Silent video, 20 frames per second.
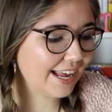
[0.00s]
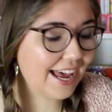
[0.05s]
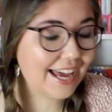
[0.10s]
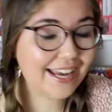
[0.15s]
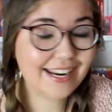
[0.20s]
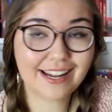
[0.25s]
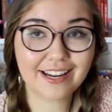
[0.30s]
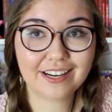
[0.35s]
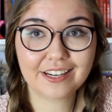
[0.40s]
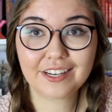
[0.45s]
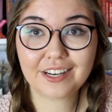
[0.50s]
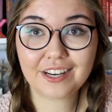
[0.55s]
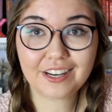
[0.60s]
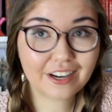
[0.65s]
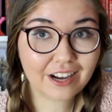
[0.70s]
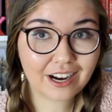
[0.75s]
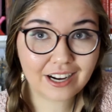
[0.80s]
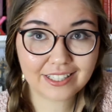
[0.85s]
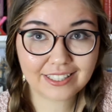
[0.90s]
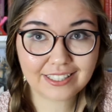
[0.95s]
I did
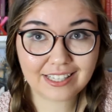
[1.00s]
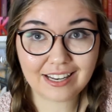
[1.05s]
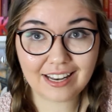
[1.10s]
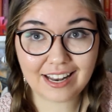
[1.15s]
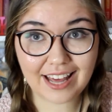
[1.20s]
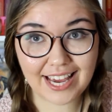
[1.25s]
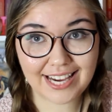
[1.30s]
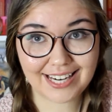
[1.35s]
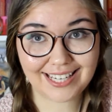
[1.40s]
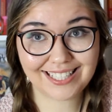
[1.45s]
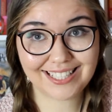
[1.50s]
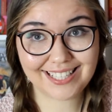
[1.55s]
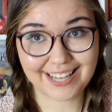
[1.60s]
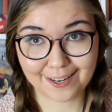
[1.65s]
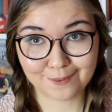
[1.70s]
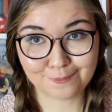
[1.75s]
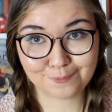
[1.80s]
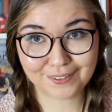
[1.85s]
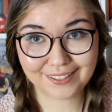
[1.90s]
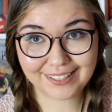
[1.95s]
not like
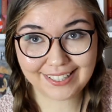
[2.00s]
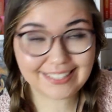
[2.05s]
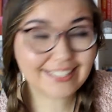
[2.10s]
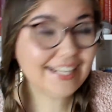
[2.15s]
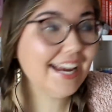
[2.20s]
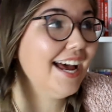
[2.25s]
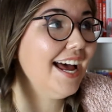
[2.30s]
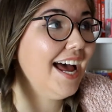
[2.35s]
that book,